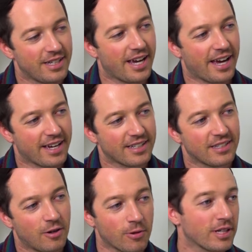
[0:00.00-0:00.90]
Yeah.
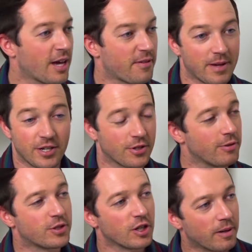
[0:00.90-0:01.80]
Or life. I mean, you're
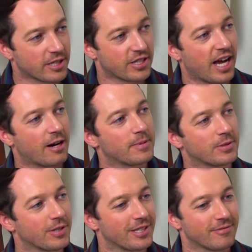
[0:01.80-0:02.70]
doing so much now
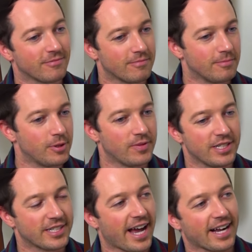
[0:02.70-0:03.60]
between
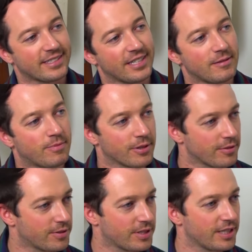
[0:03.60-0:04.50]
movies, acting,
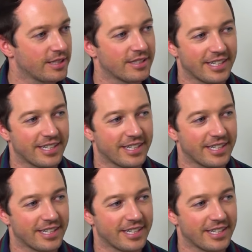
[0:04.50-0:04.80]
producing,